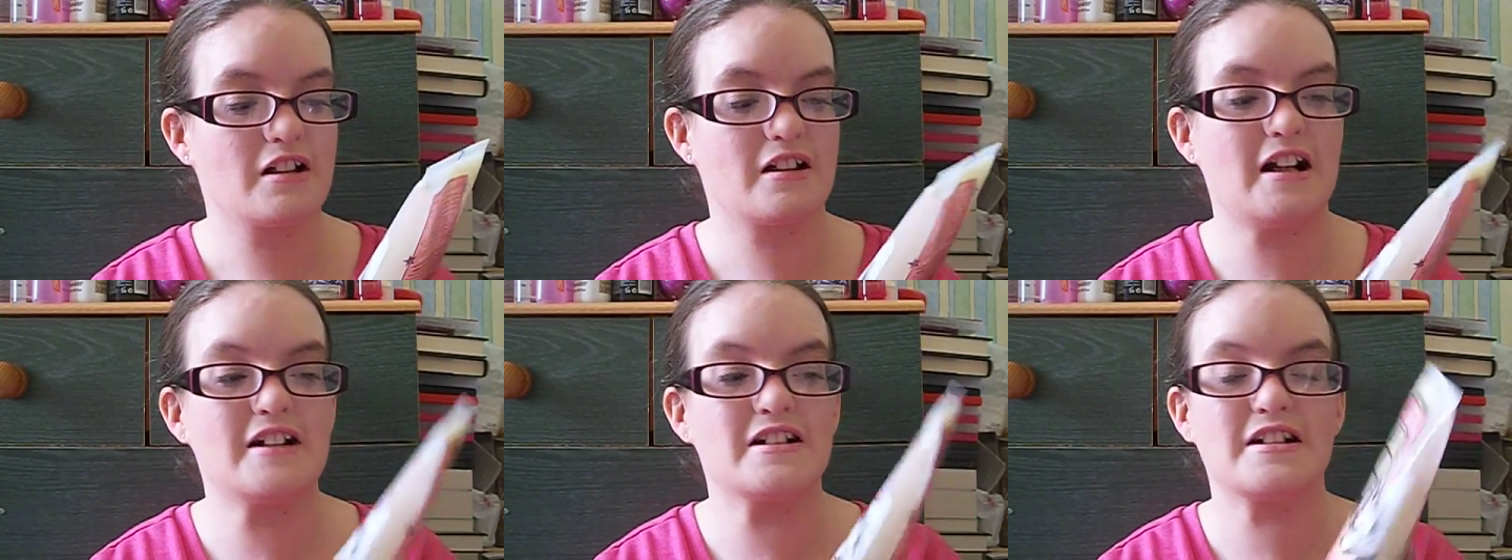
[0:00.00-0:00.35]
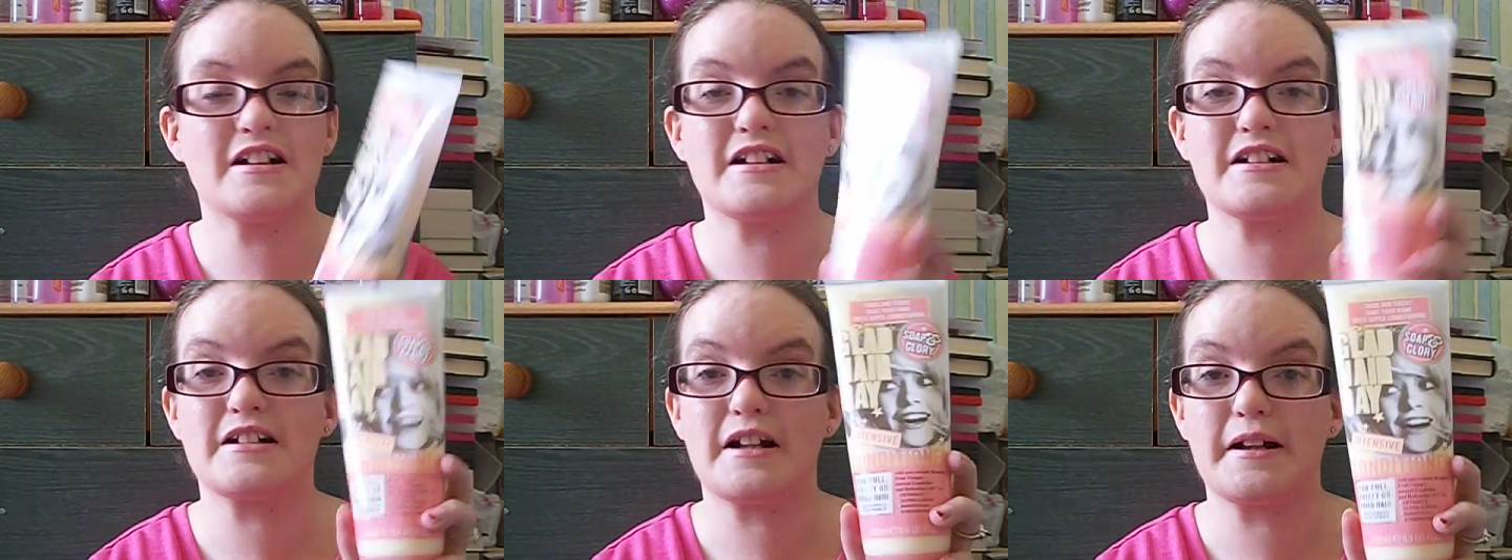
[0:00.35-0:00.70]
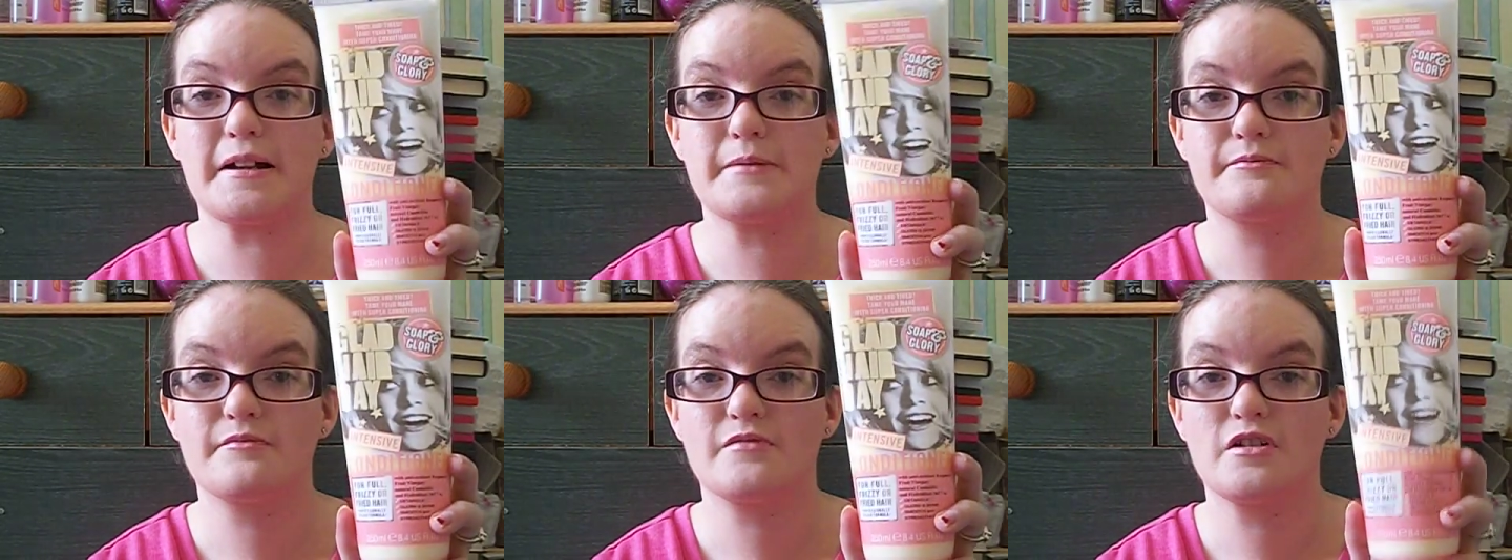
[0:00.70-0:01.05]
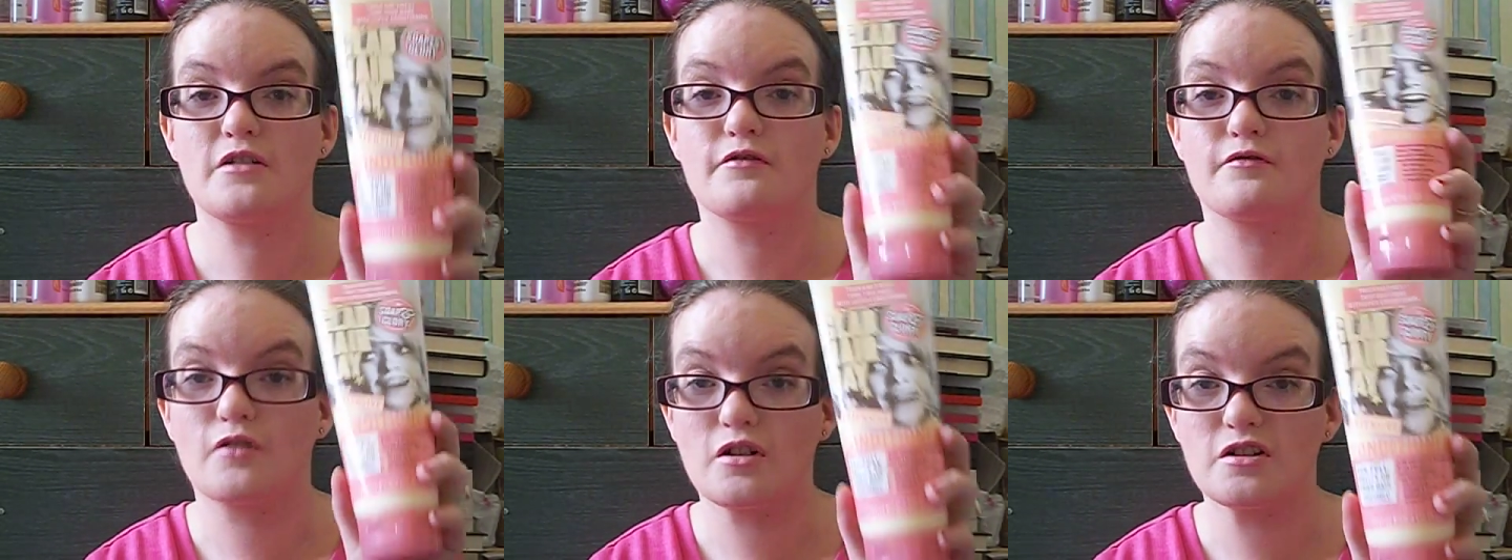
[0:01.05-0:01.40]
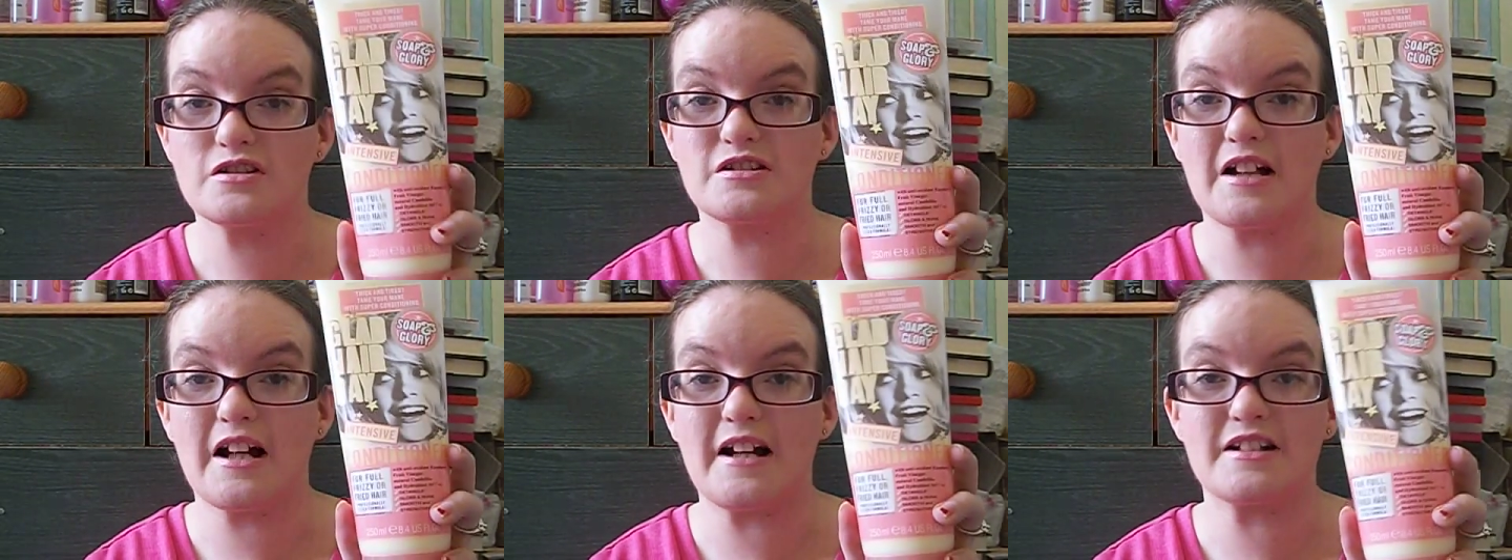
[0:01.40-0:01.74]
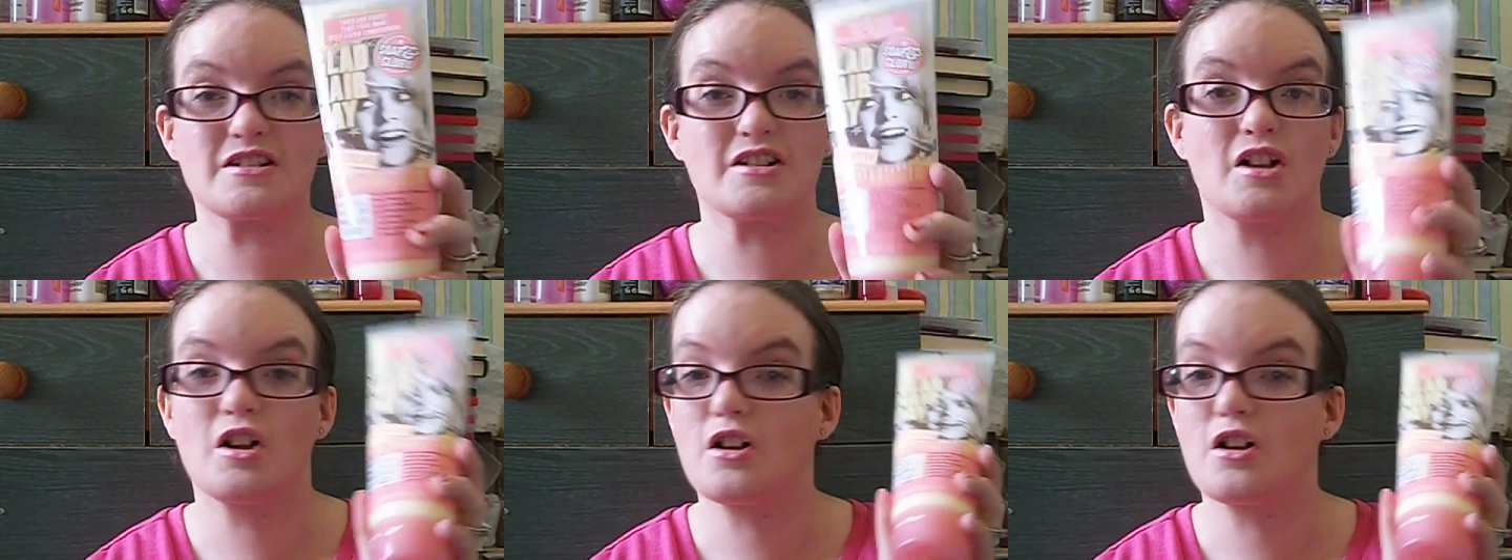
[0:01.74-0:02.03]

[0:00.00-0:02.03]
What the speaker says: Bad hair day, full size.